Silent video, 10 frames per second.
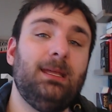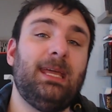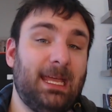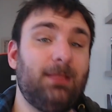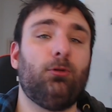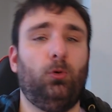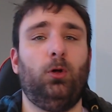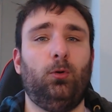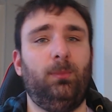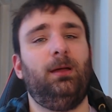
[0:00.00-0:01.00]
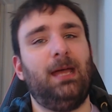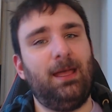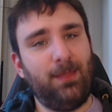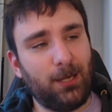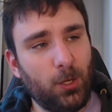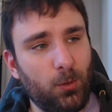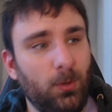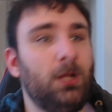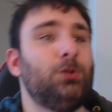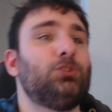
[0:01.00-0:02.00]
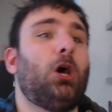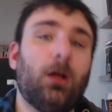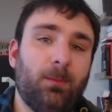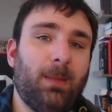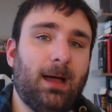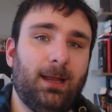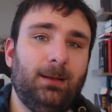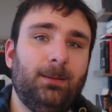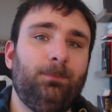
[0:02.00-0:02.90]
in the room and then go talk about it